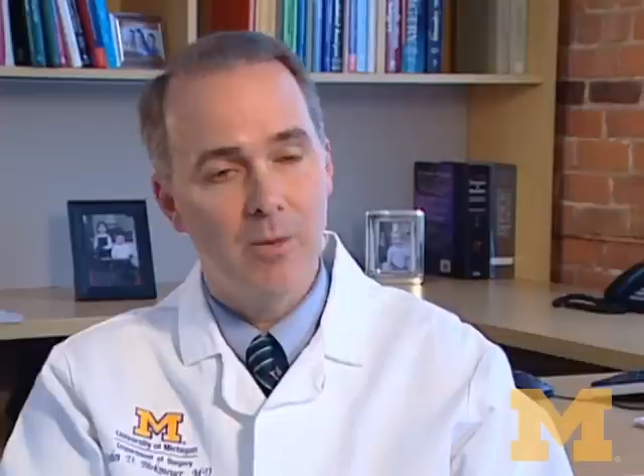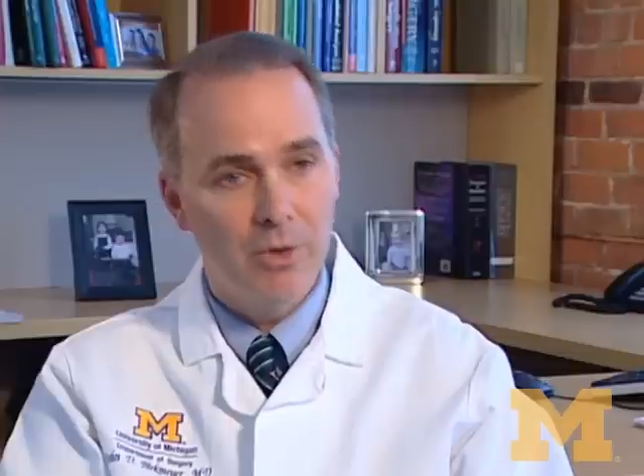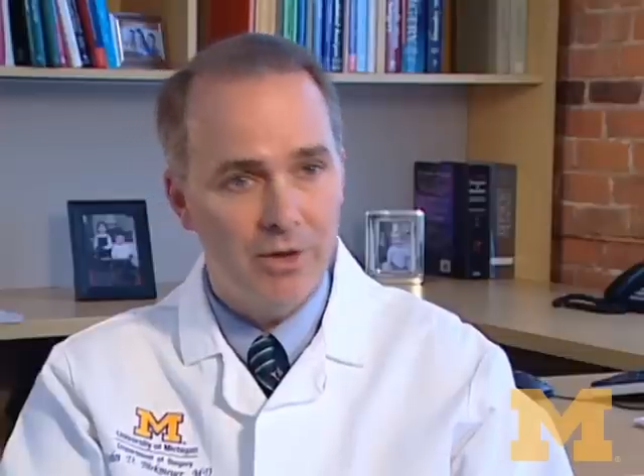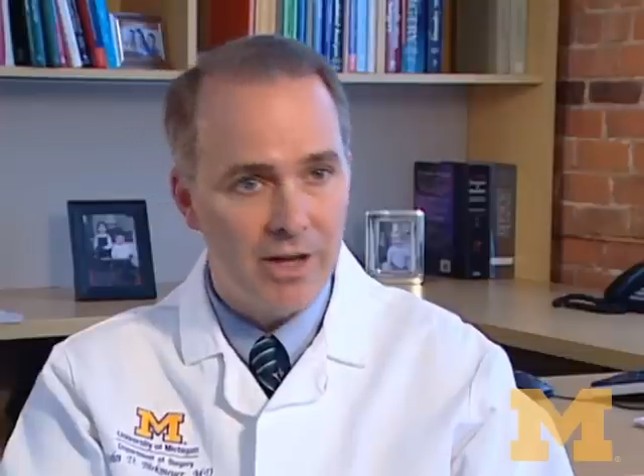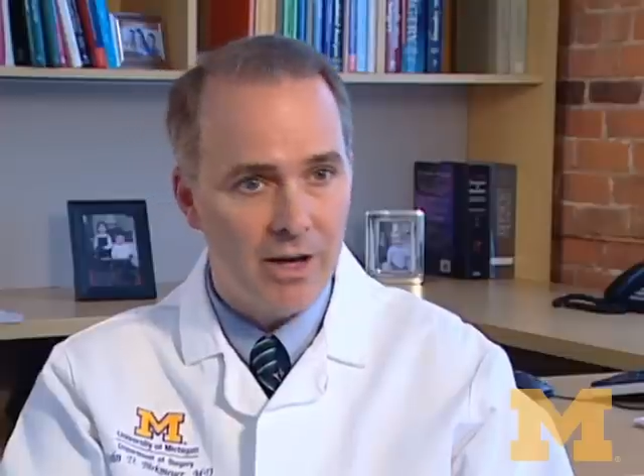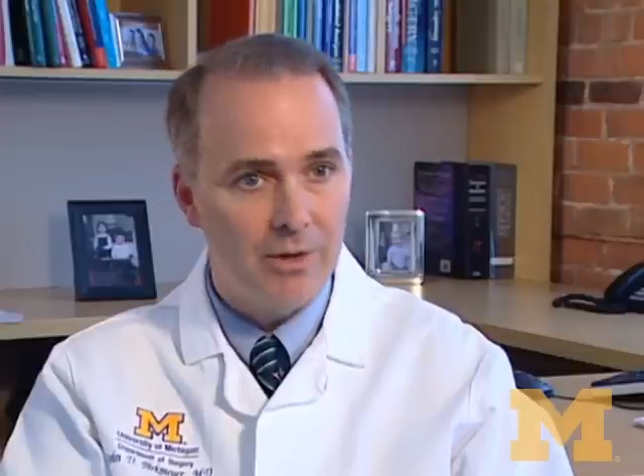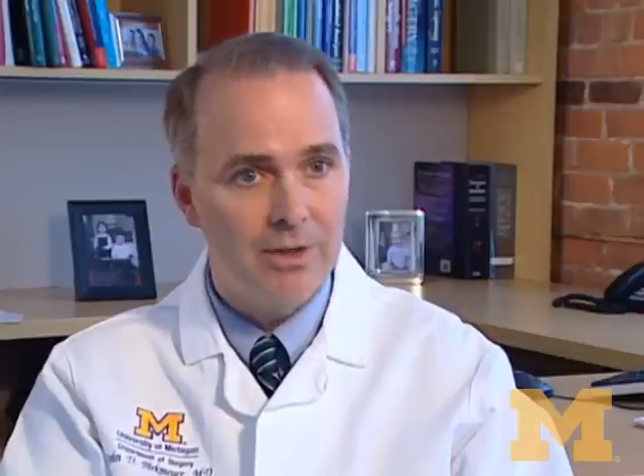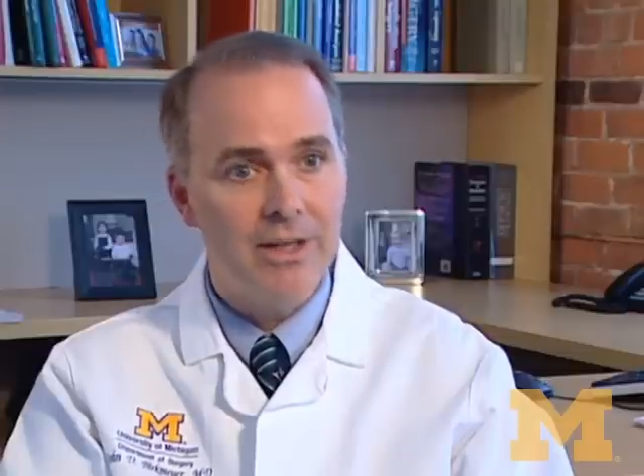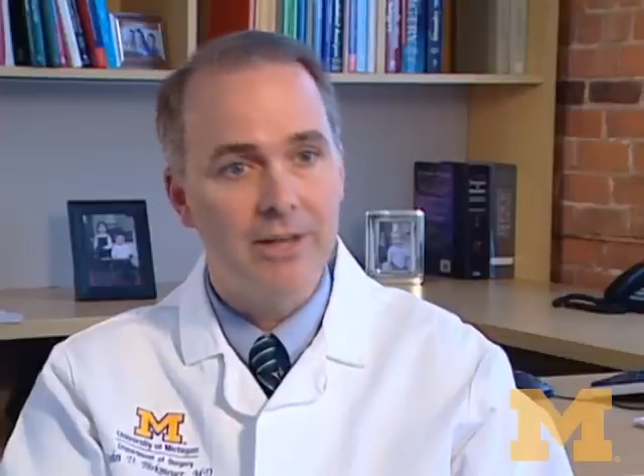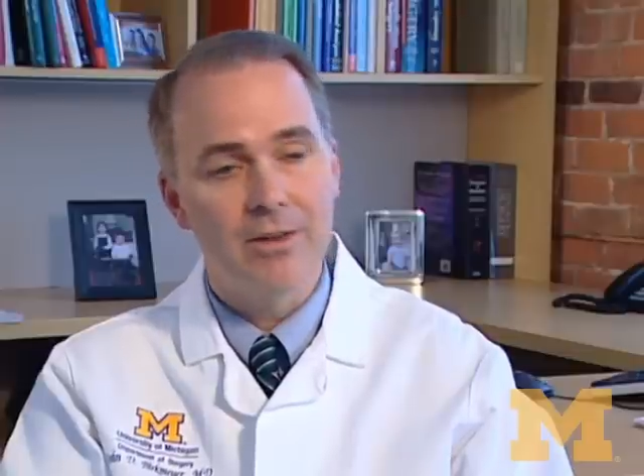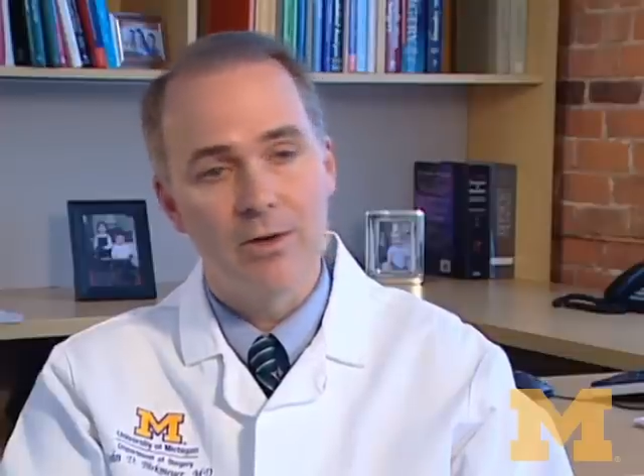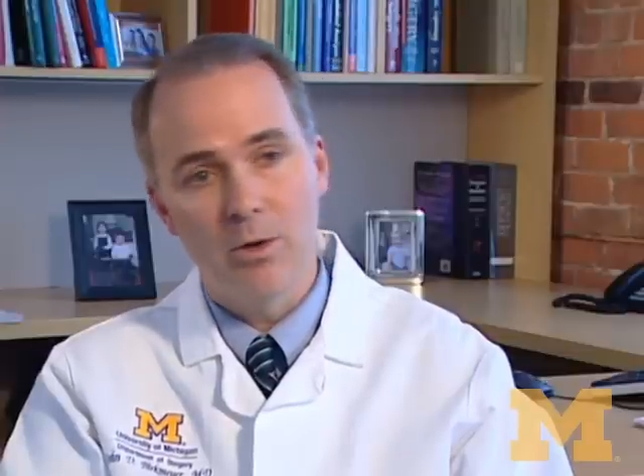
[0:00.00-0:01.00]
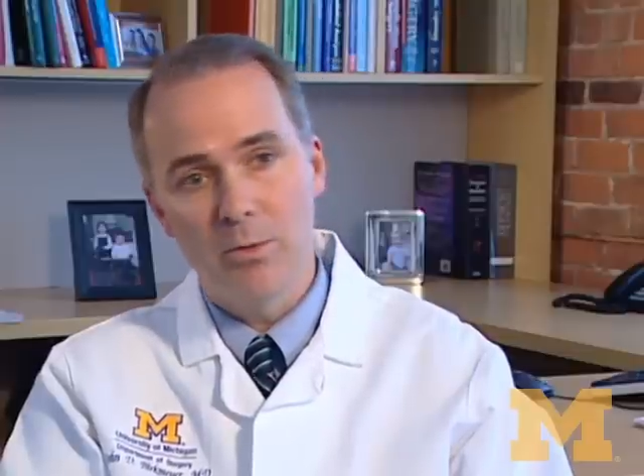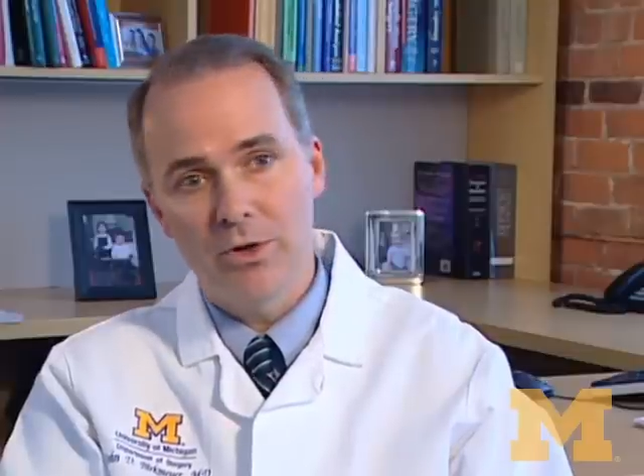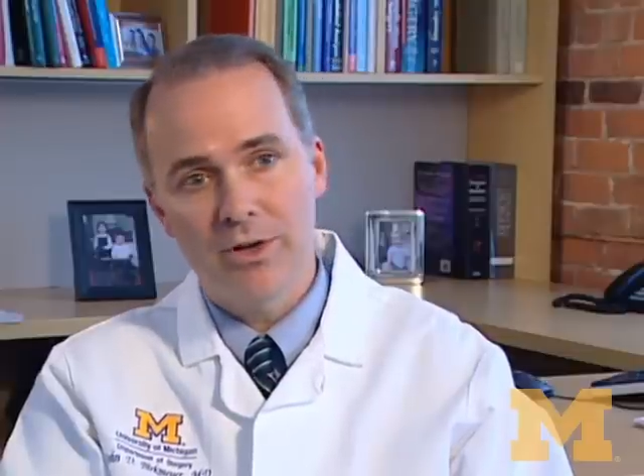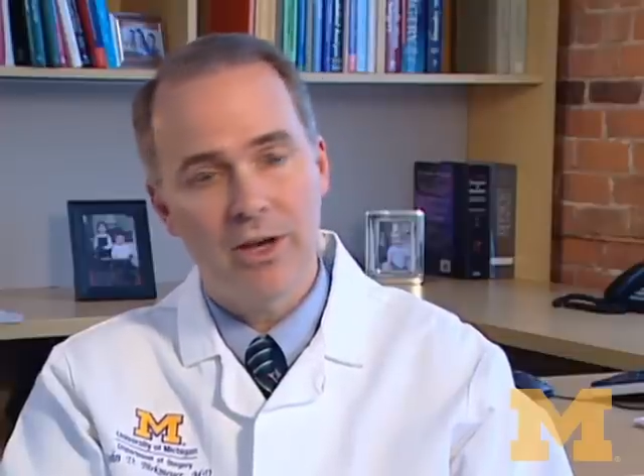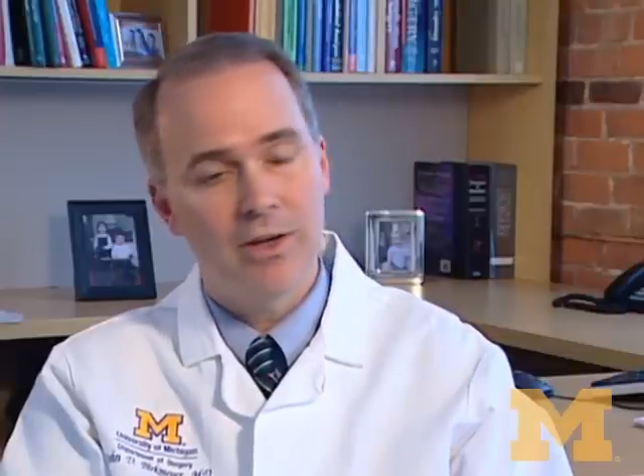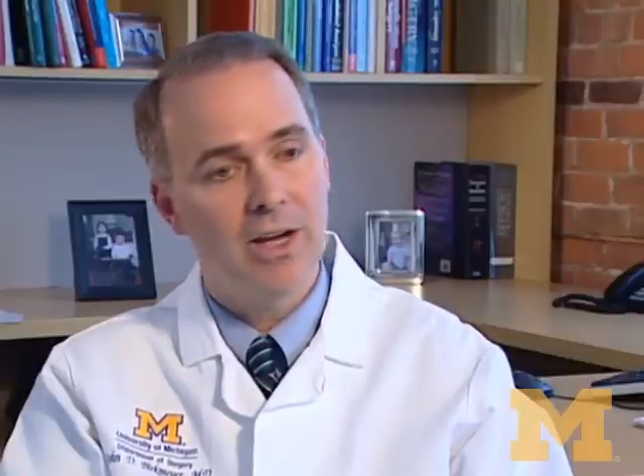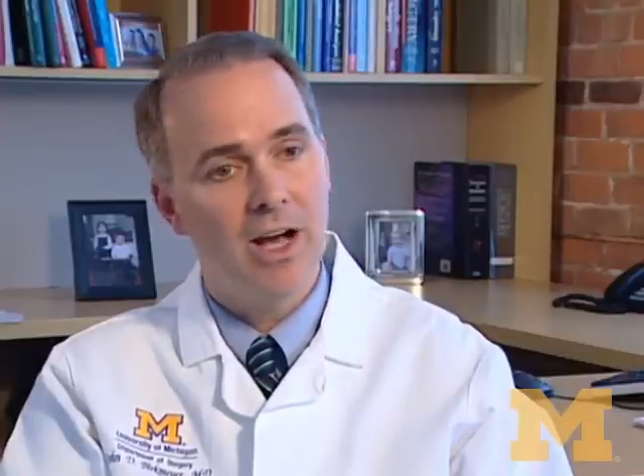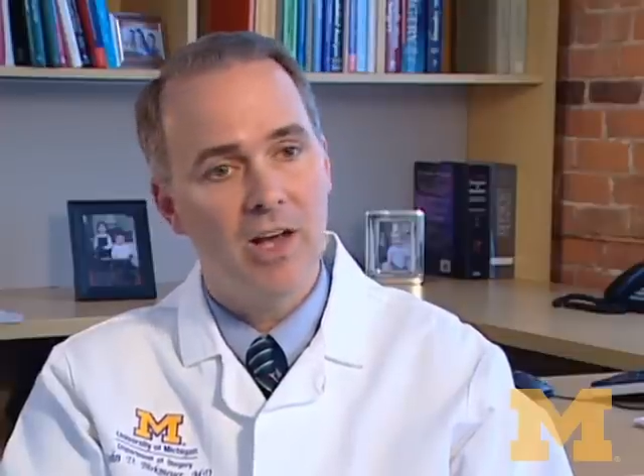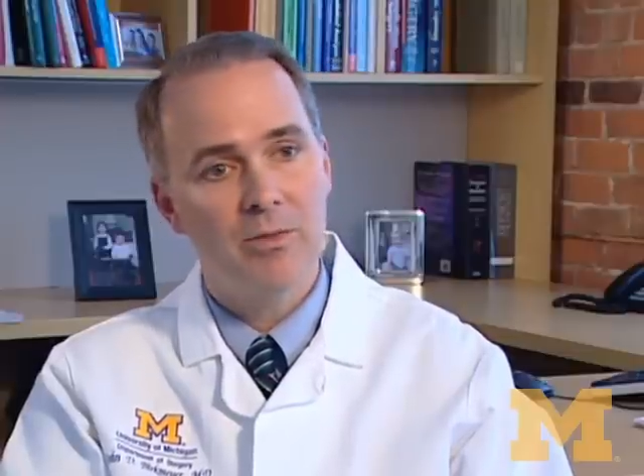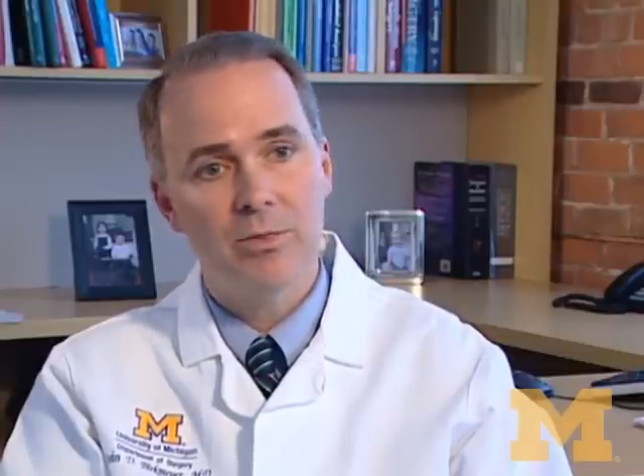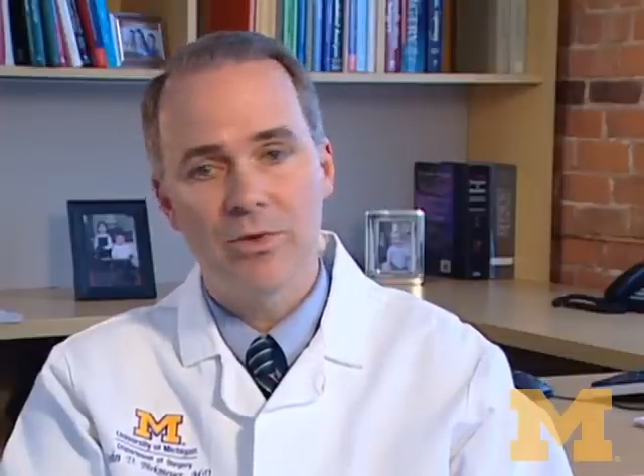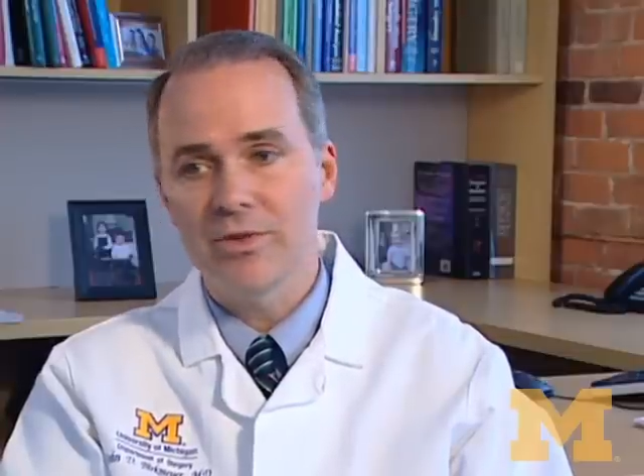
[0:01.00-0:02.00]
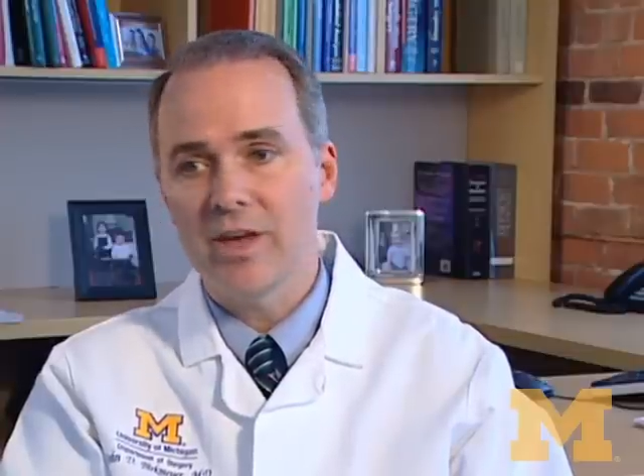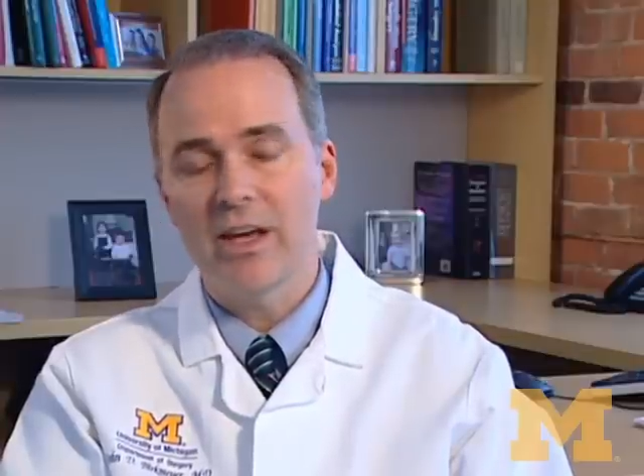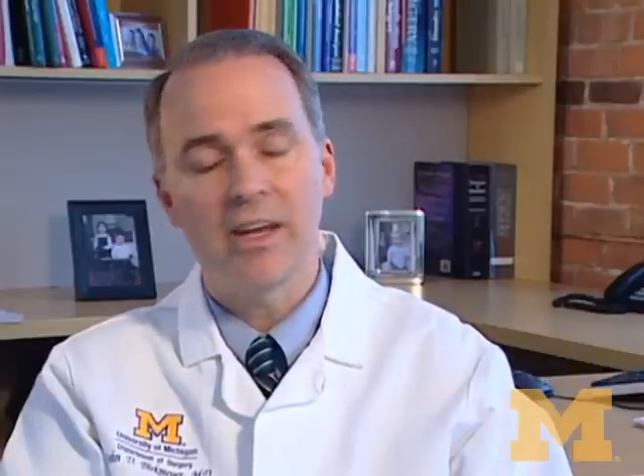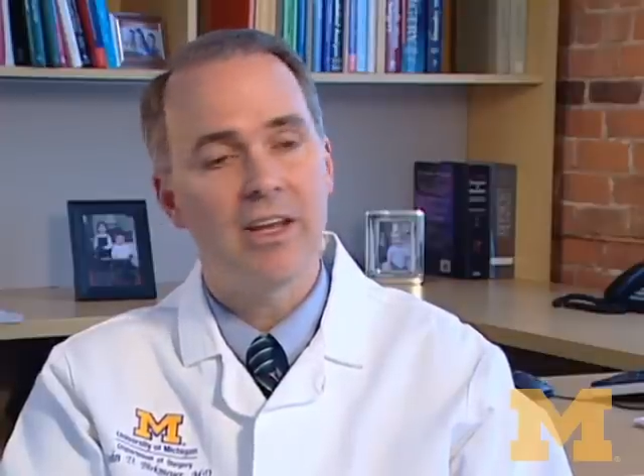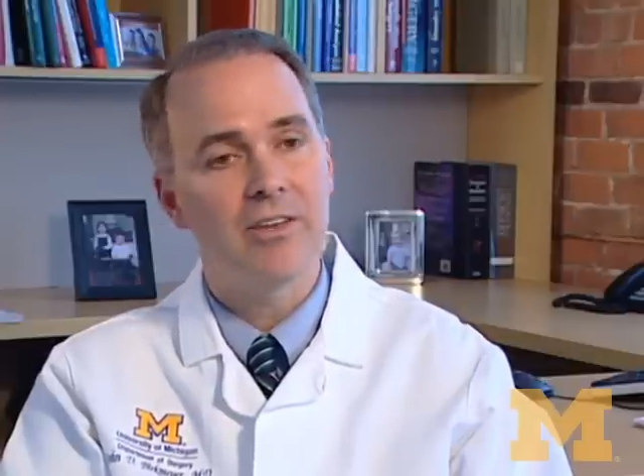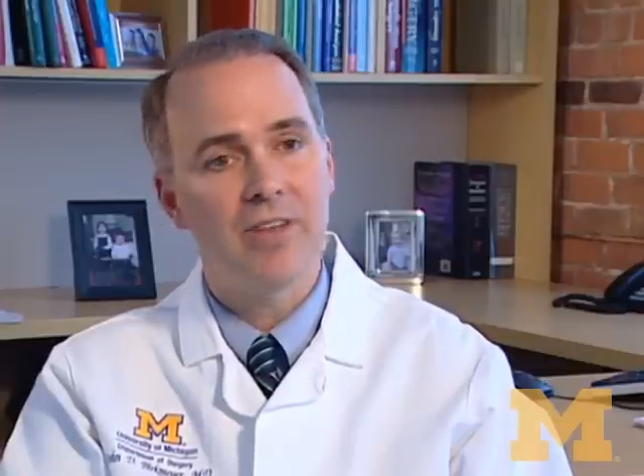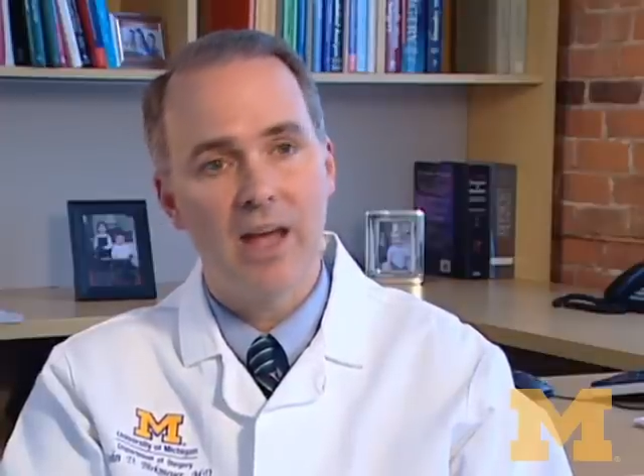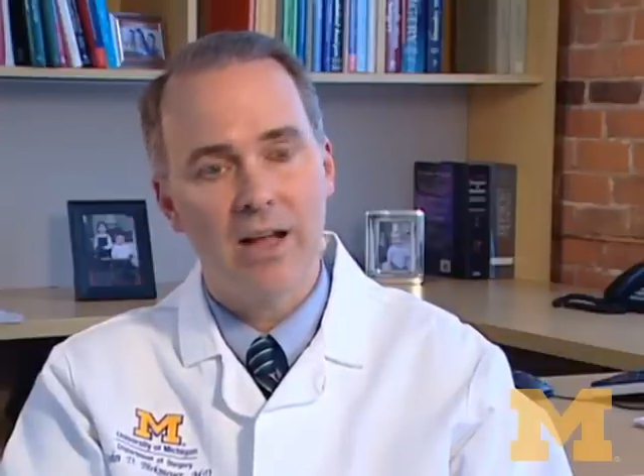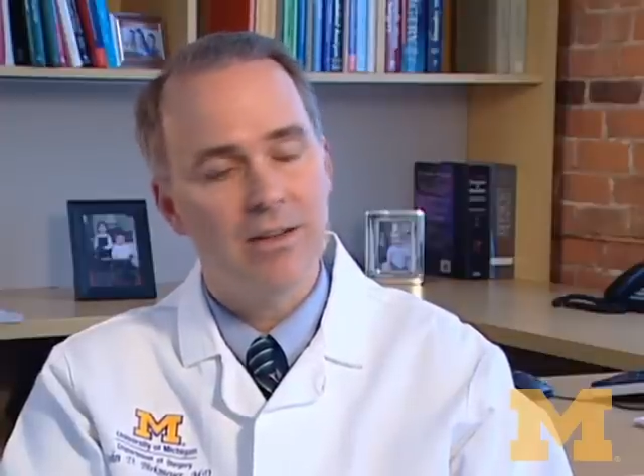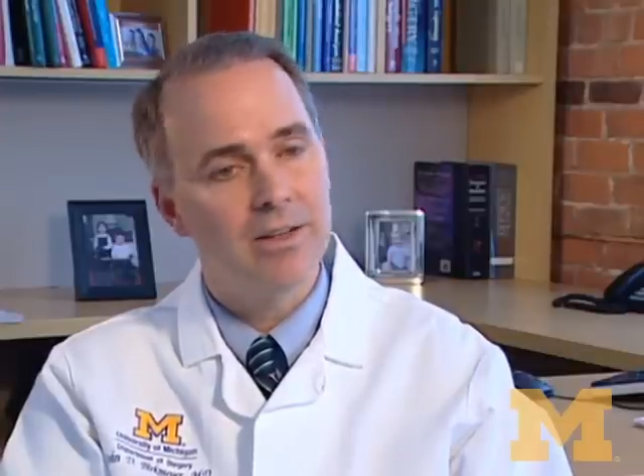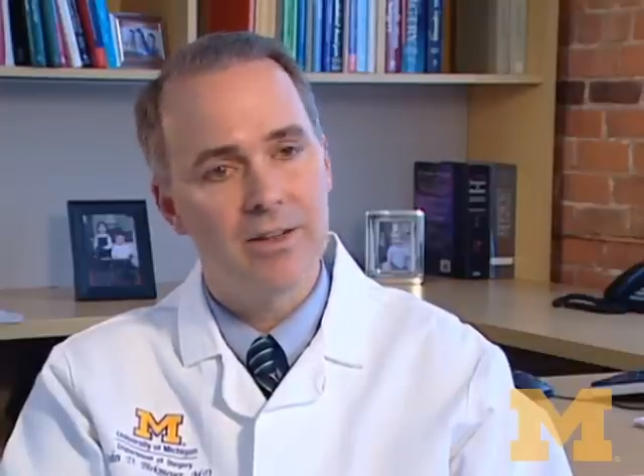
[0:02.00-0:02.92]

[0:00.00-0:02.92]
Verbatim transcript: mortality and the low mortality hospitals had exactly